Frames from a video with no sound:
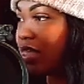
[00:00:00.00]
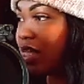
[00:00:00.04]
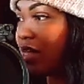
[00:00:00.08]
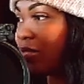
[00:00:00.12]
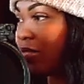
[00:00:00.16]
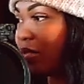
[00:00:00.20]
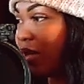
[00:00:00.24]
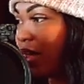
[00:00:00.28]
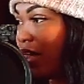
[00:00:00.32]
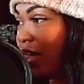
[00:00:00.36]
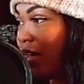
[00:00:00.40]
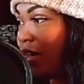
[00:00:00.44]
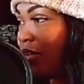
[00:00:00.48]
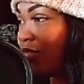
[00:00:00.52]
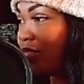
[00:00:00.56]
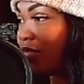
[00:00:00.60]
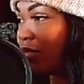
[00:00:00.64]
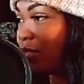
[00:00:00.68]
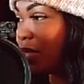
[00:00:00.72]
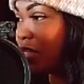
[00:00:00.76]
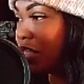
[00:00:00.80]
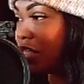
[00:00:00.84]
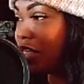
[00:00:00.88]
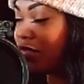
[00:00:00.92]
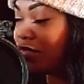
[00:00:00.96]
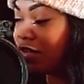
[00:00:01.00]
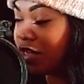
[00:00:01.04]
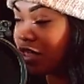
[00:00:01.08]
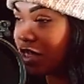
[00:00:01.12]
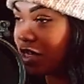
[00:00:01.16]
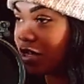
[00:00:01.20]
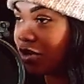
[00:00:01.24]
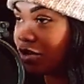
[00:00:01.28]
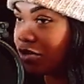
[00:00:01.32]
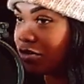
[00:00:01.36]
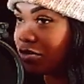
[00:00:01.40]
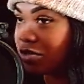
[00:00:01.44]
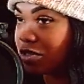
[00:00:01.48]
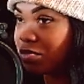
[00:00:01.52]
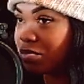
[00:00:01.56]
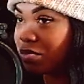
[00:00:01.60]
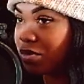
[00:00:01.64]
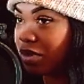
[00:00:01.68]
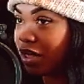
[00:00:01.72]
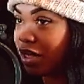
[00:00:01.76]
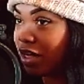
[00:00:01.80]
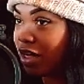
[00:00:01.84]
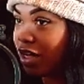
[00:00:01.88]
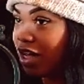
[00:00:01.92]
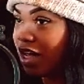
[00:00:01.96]
get paid from the TV shows,
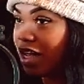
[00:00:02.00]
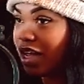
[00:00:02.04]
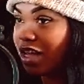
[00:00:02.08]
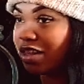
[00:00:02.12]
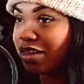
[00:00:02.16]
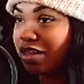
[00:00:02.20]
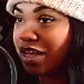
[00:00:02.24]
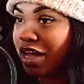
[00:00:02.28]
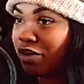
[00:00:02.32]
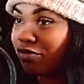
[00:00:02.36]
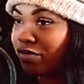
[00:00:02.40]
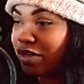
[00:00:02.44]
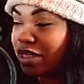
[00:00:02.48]
but mm. that